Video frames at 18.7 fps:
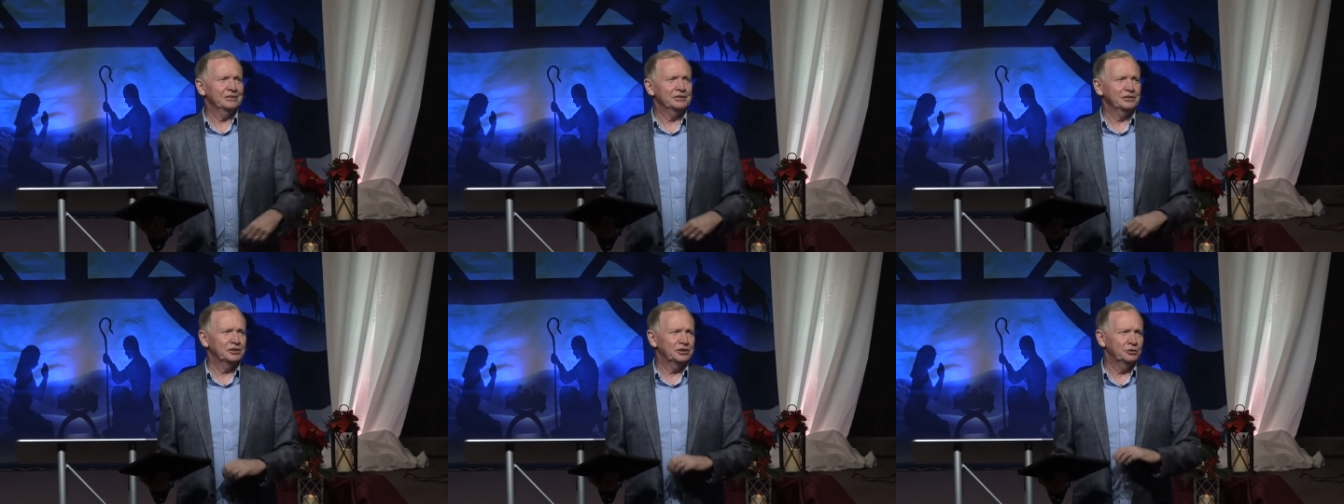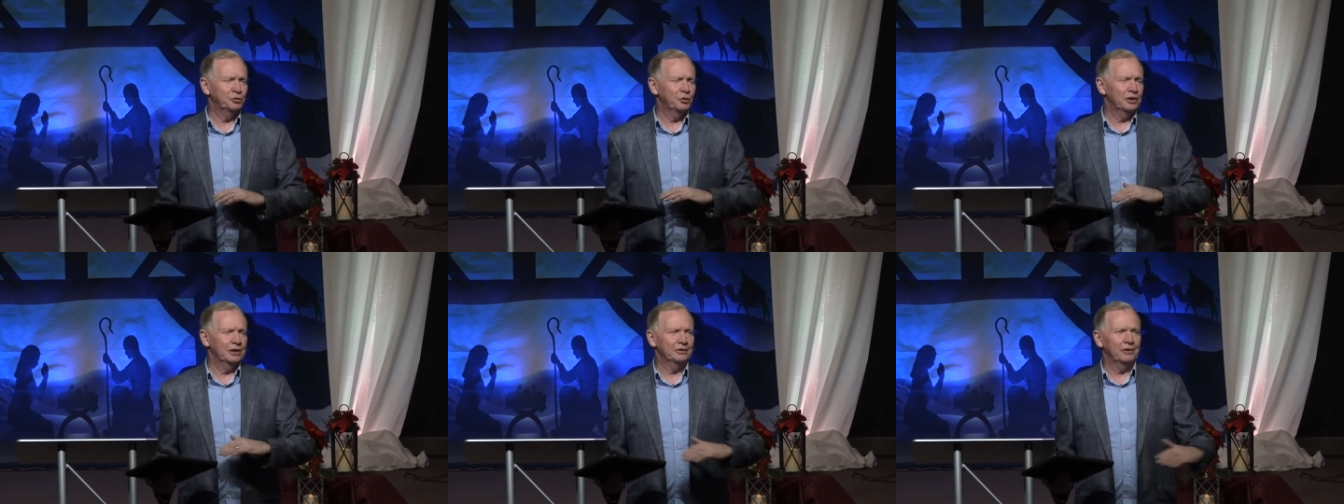She
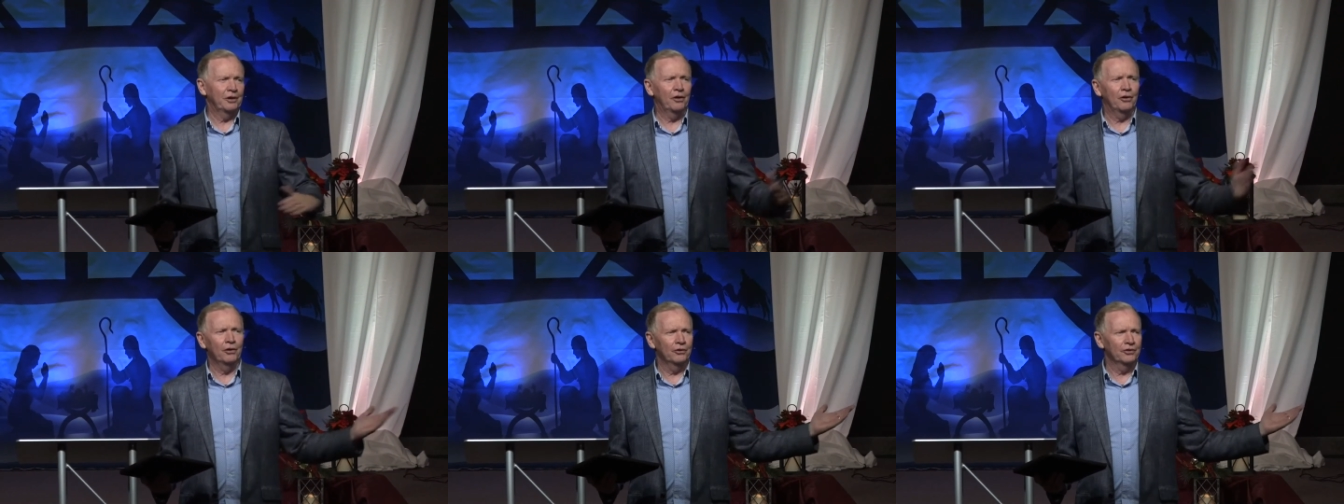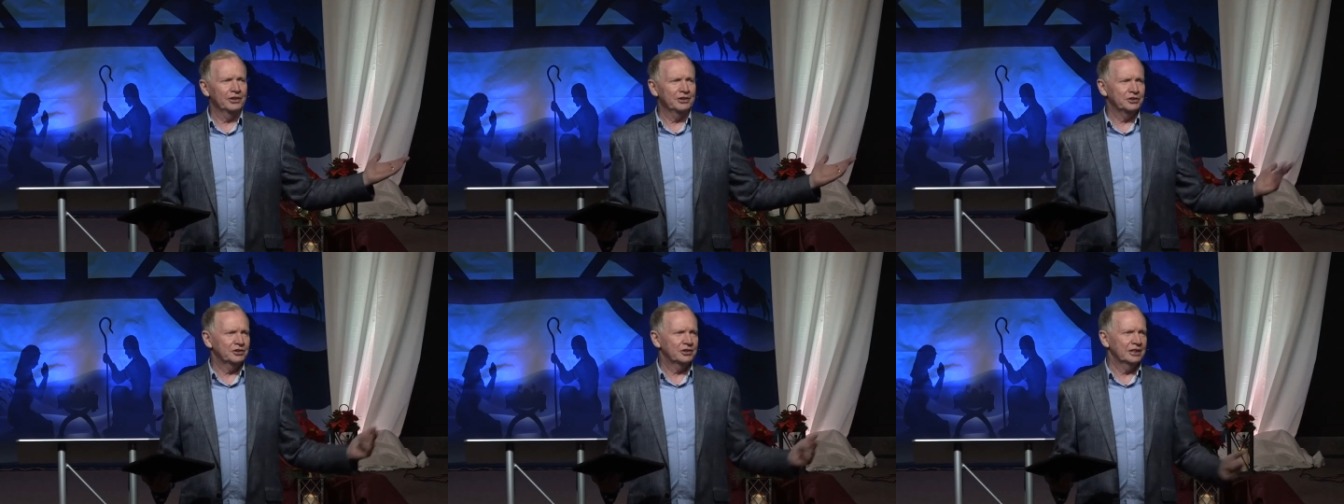went all
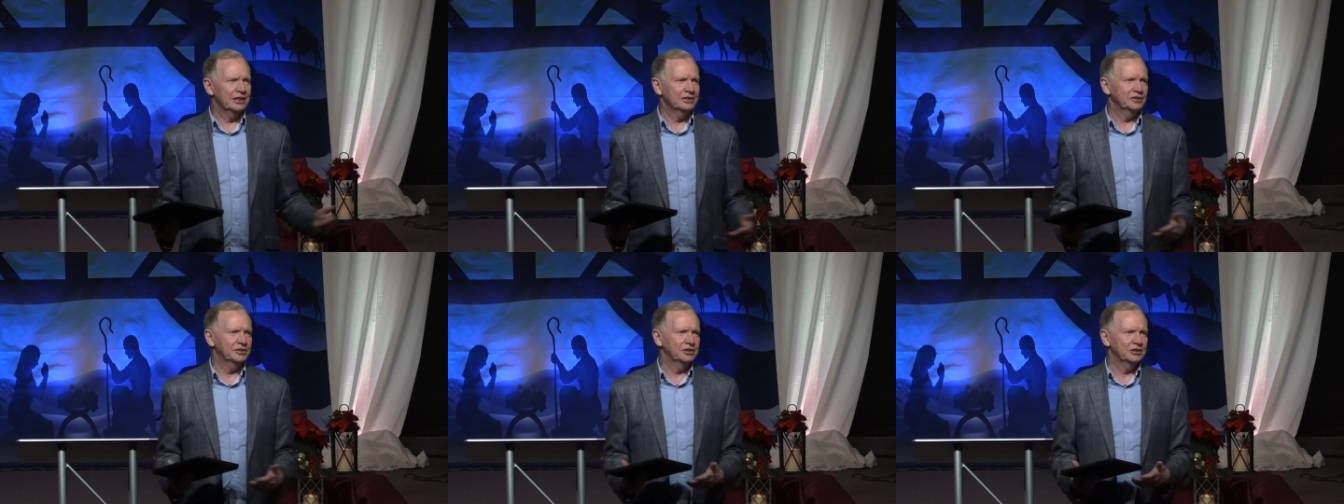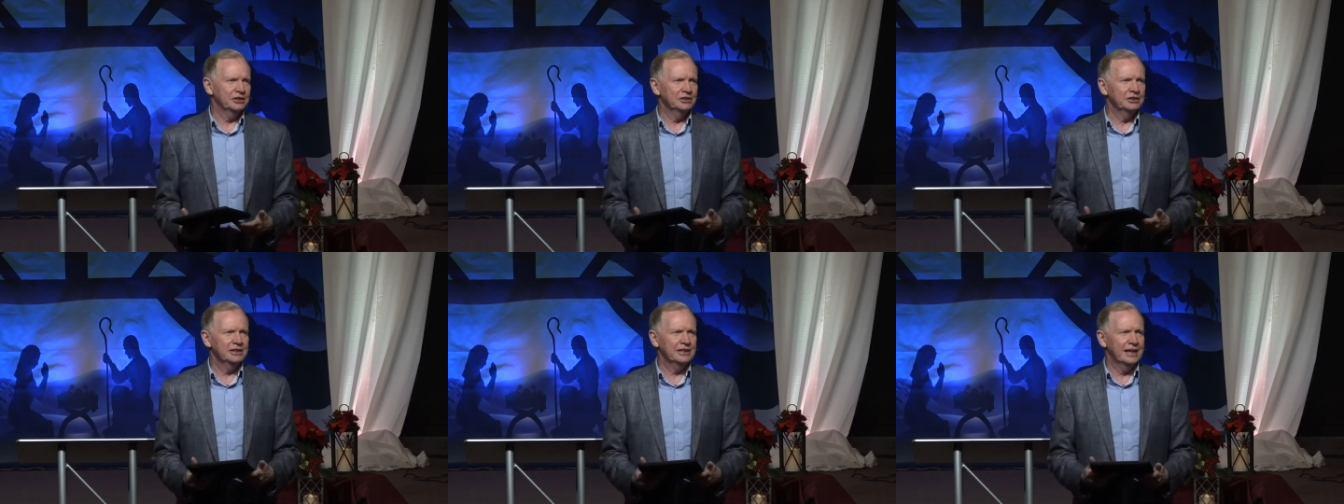these things
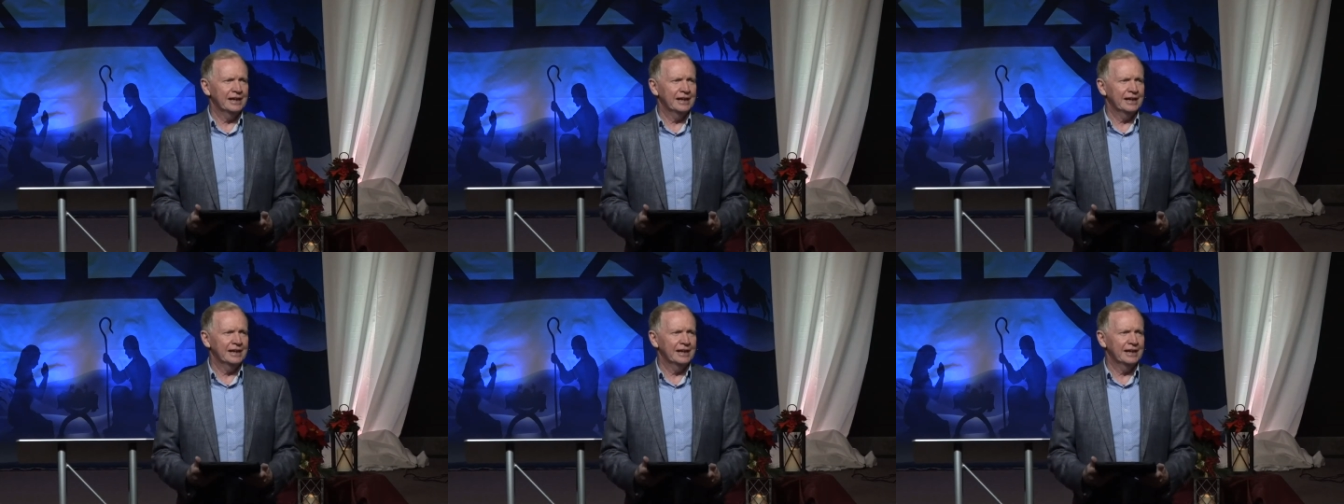she